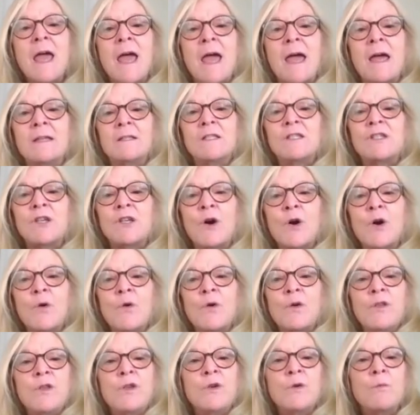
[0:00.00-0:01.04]
And
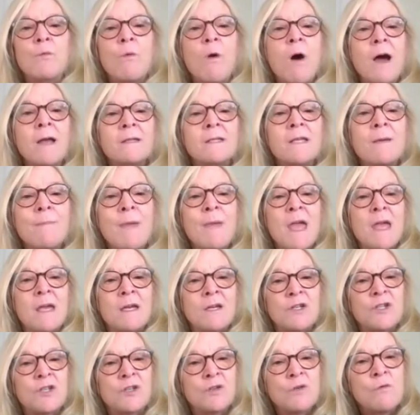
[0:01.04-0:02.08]
so you want to make
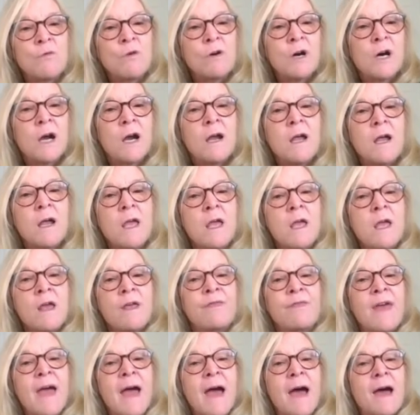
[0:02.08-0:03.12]
sure
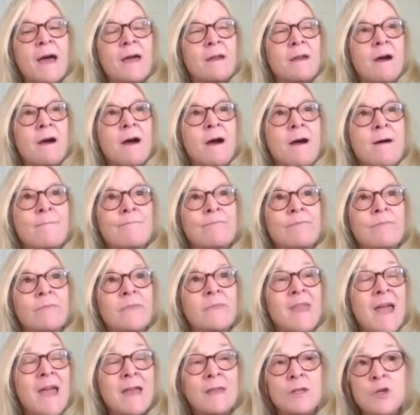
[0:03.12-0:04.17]
that um,
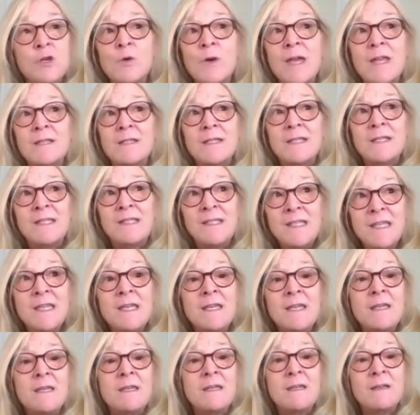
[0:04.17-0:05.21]
that you can
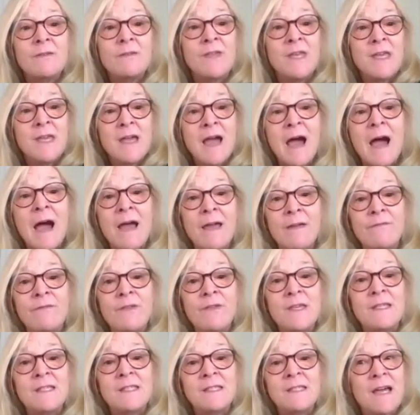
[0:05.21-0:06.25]
see the
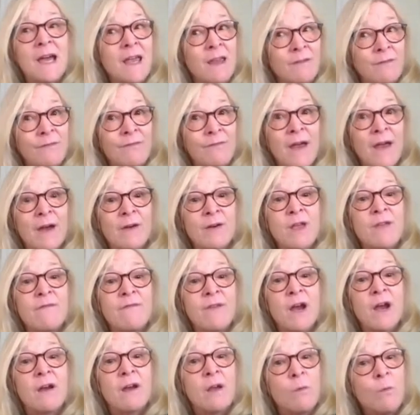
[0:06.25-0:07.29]
IV site very,
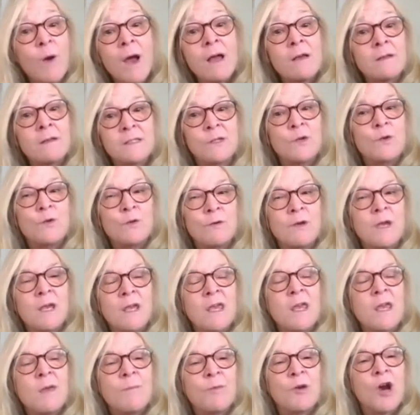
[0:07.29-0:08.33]
very well, so you can
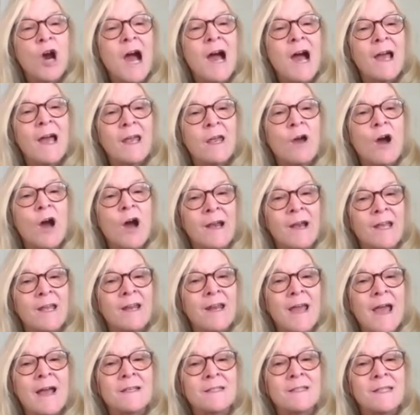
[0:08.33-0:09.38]
keep your eye on it
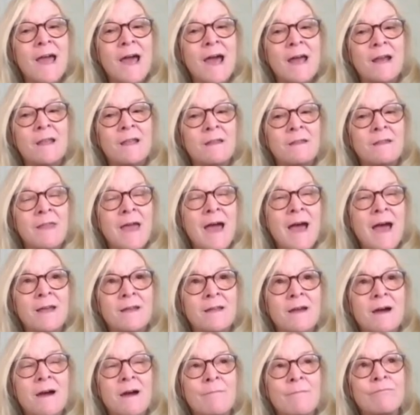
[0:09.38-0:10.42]
as that that
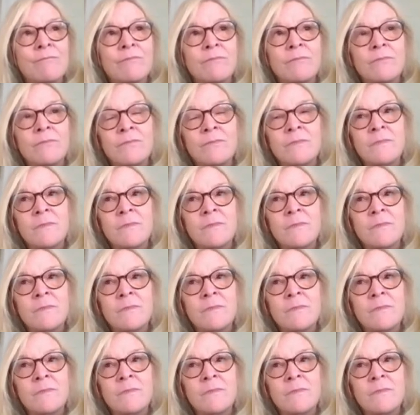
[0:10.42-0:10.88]
um,